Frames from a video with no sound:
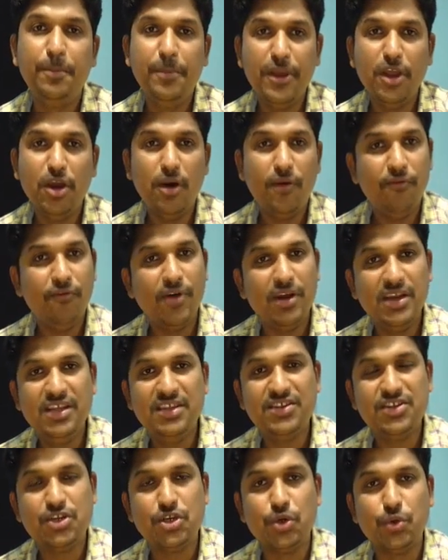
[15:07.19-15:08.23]
P of 1
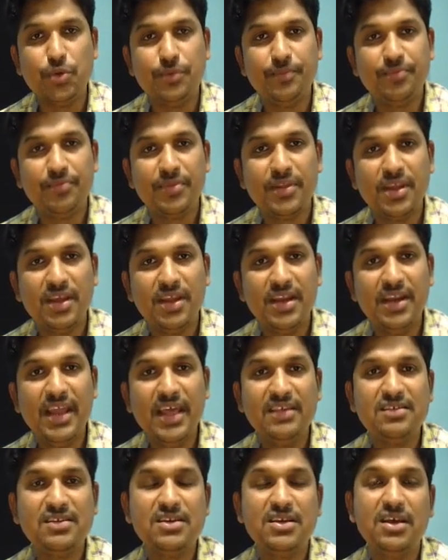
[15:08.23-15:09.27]
is true.
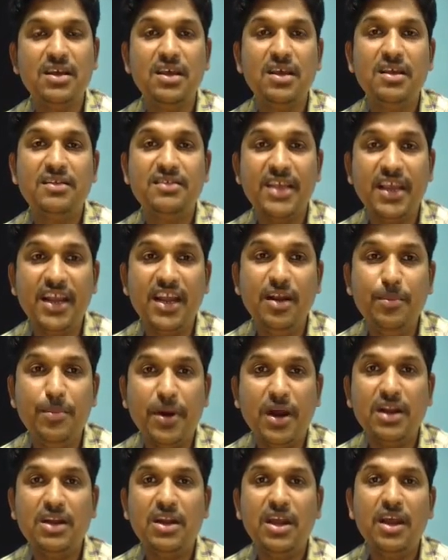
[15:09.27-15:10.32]
Next, second part,